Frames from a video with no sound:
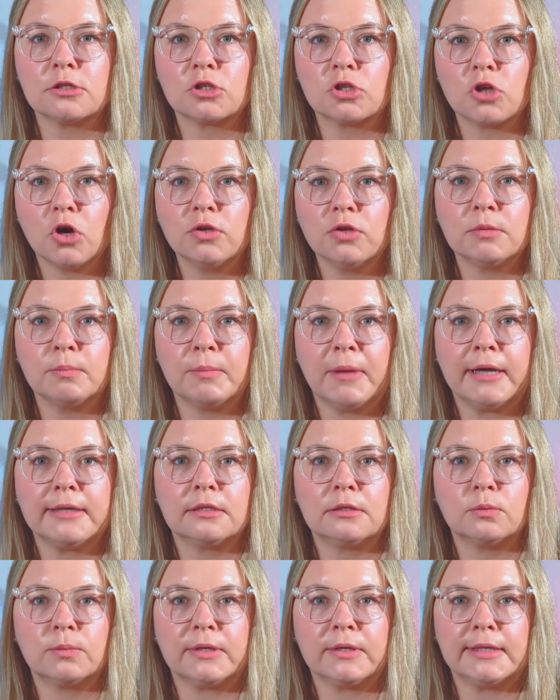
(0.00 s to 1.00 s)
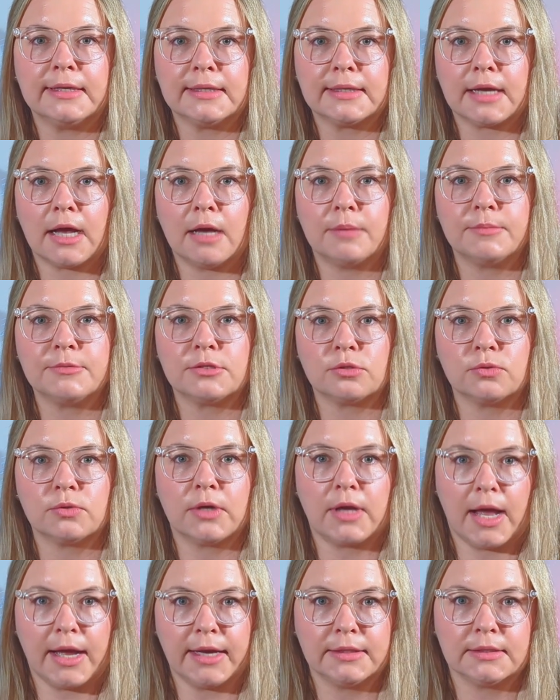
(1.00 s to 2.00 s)
don't matter when it comes to
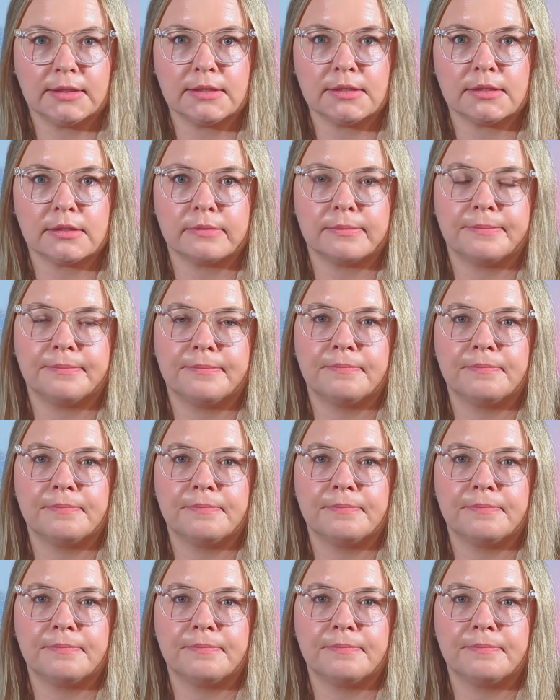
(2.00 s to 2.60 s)
kindness.